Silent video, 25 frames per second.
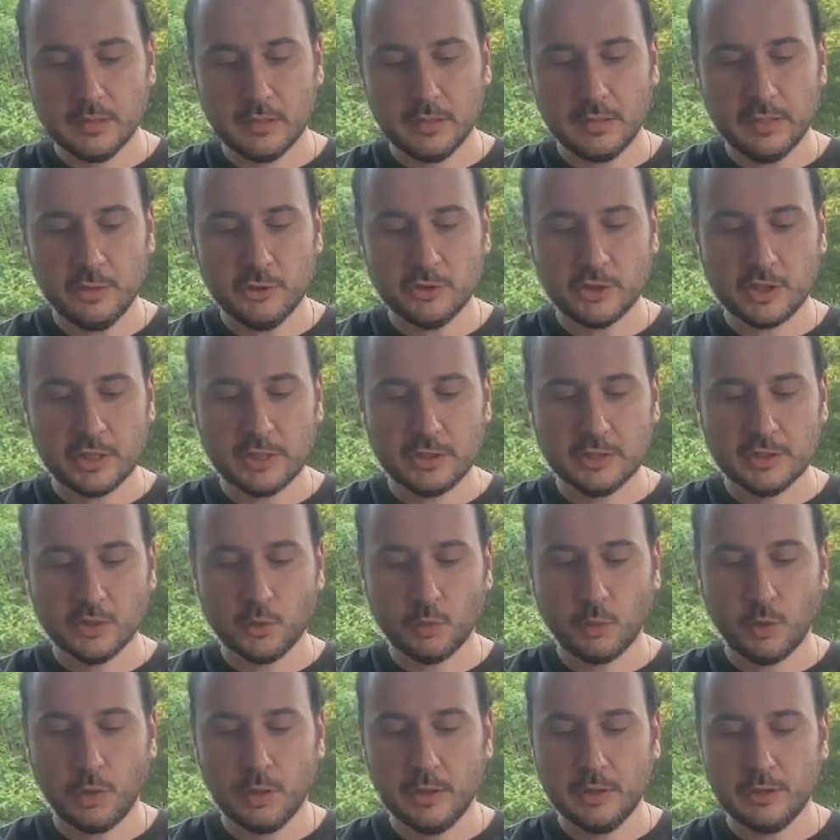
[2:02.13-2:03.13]
In general, the
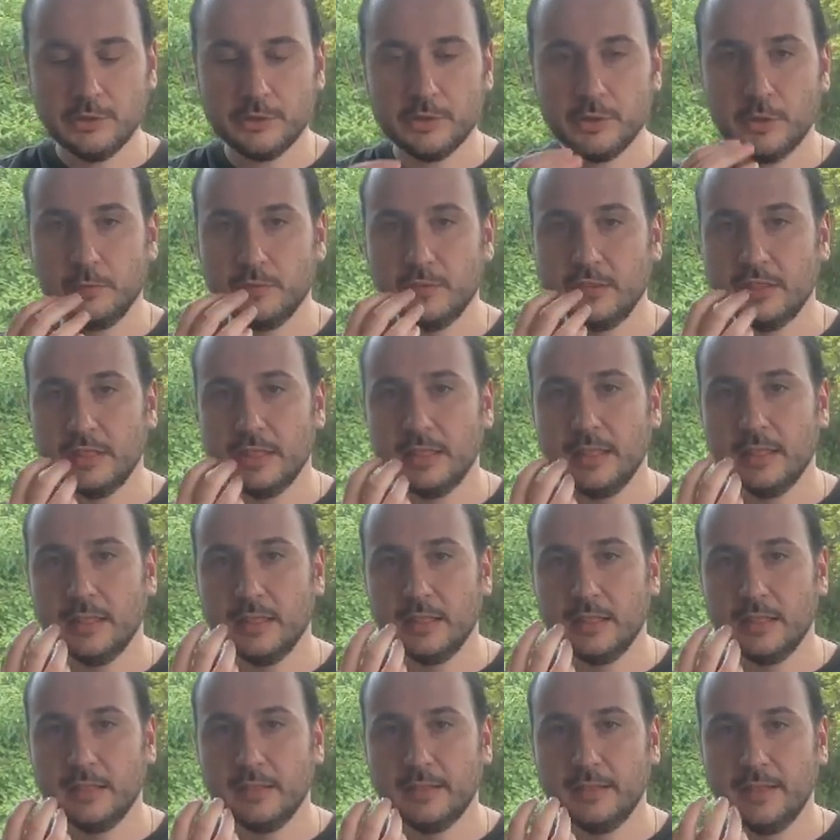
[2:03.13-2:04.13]
quality of the
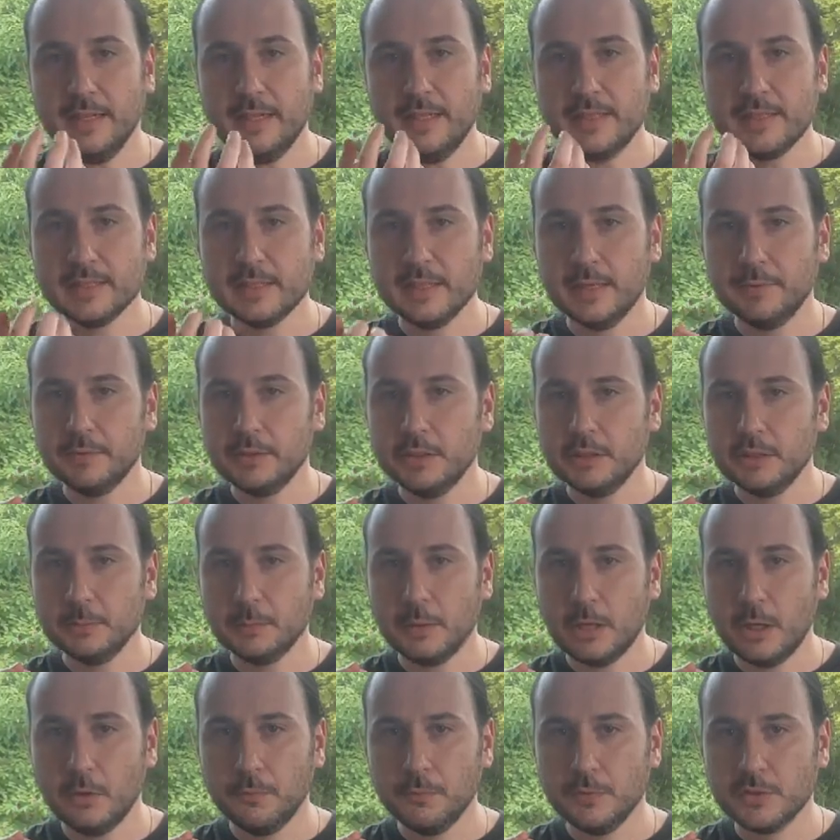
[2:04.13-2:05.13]
taste left in the
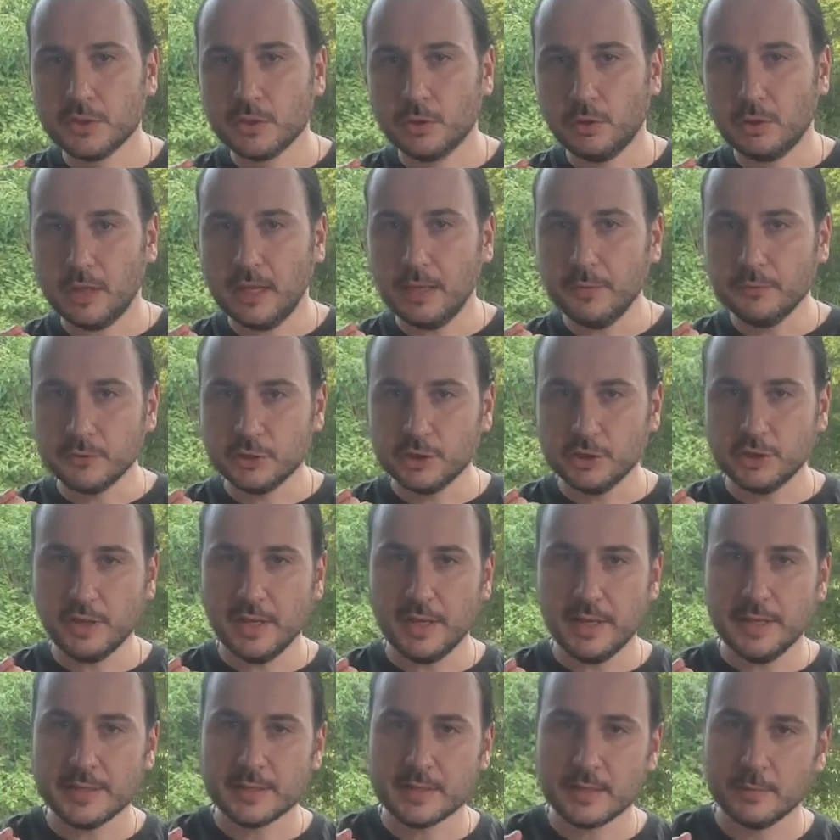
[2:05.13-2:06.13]
mouth is called
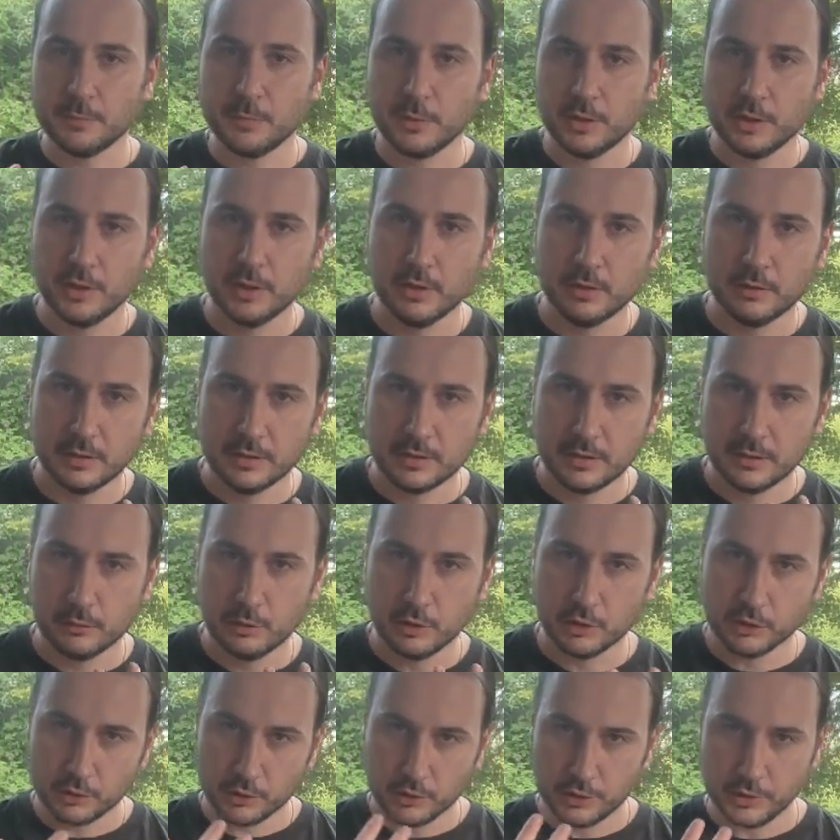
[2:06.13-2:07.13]
aftertaste, and particularly the
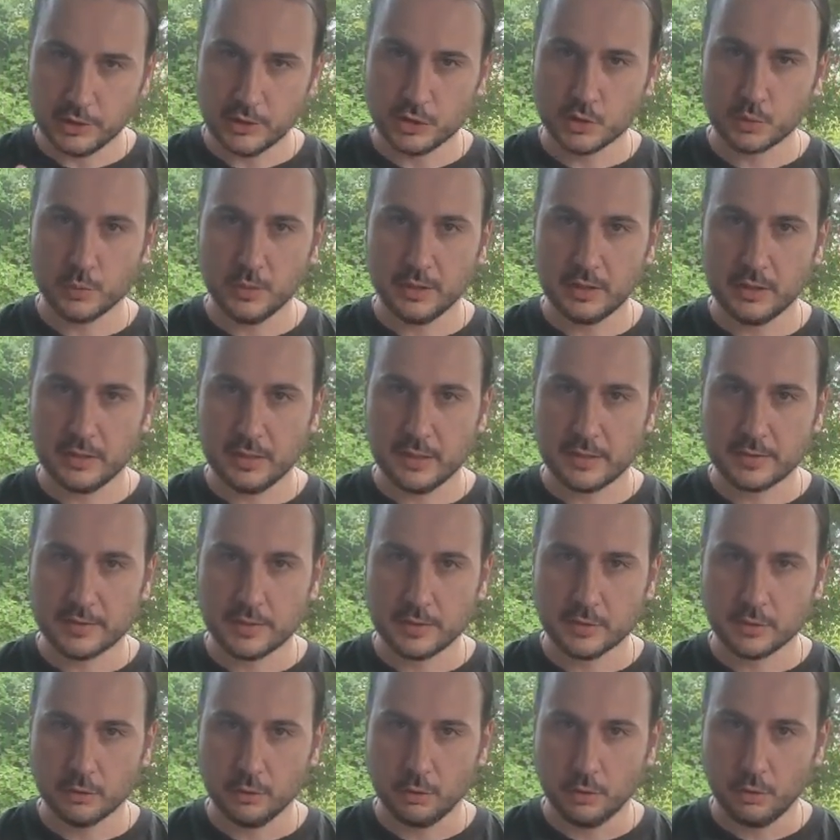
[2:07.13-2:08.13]
returning sweetness
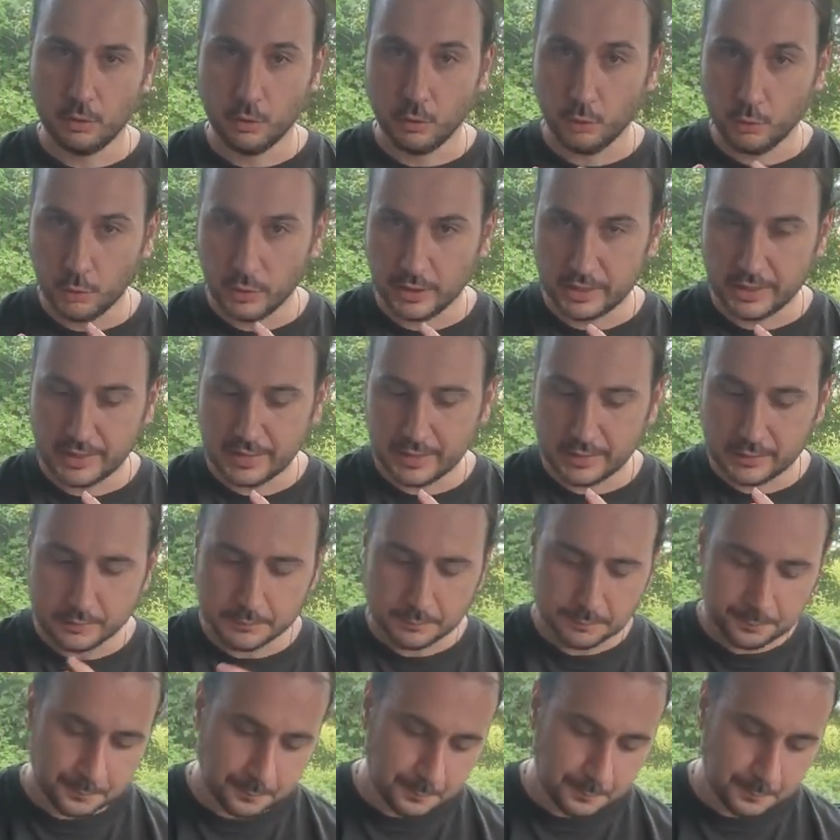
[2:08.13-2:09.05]
is called huigan.